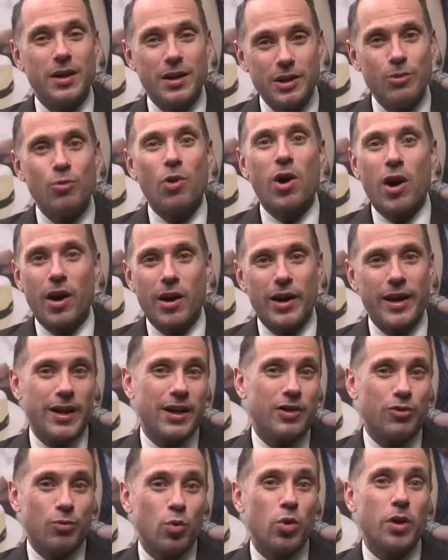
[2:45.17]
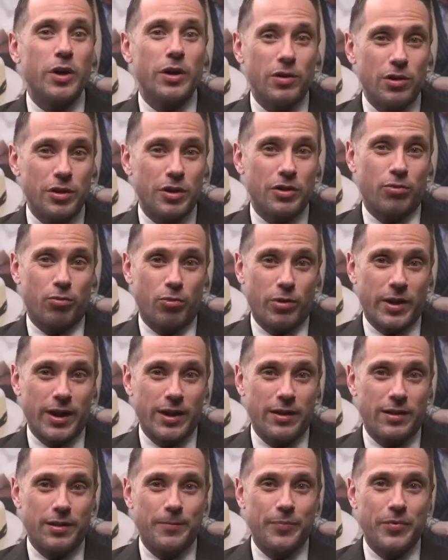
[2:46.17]
You are, and it's what looks
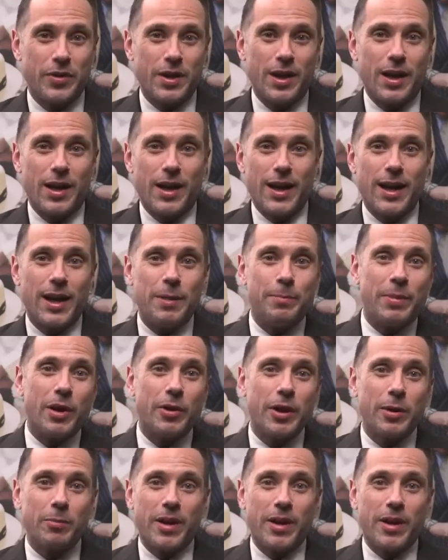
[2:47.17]
right. And pairing